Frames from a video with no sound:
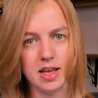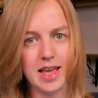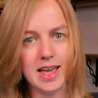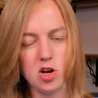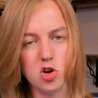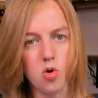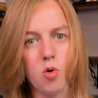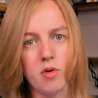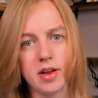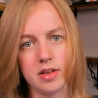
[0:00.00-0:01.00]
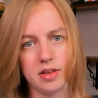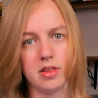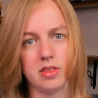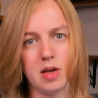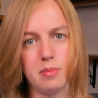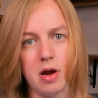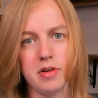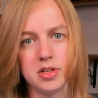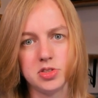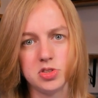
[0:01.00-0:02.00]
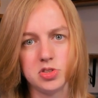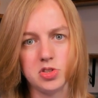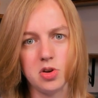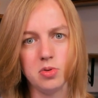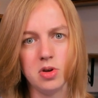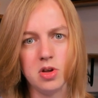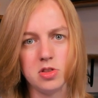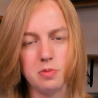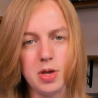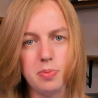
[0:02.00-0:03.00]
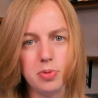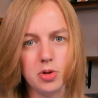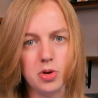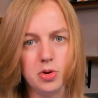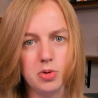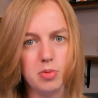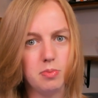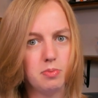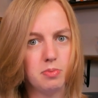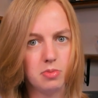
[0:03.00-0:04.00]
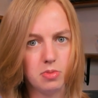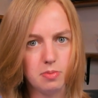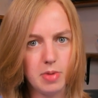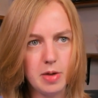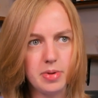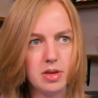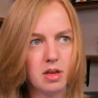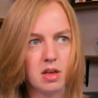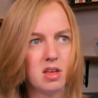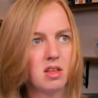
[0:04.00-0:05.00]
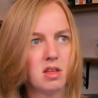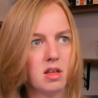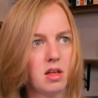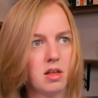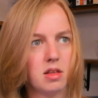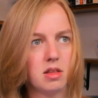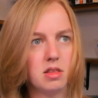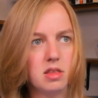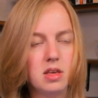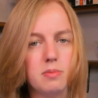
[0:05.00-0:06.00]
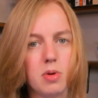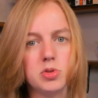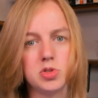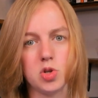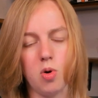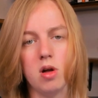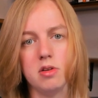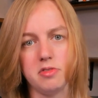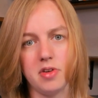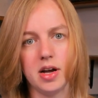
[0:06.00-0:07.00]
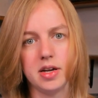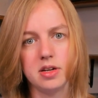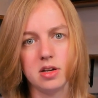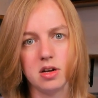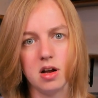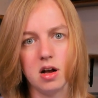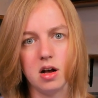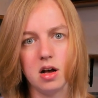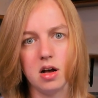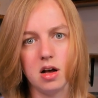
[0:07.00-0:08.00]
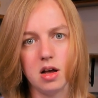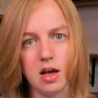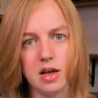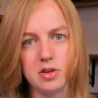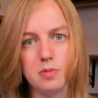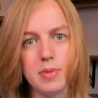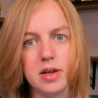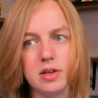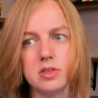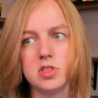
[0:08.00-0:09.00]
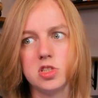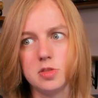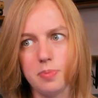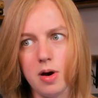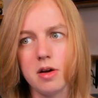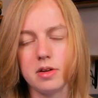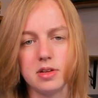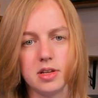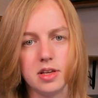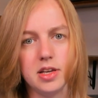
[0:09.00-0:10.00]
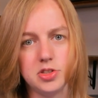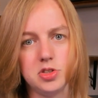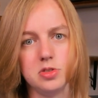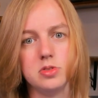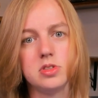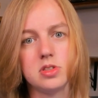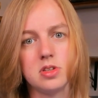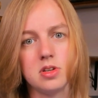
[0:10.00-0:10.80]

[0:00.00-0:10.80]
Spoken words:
ignoring their merits. So the people who may be the most qualified and who may spot issues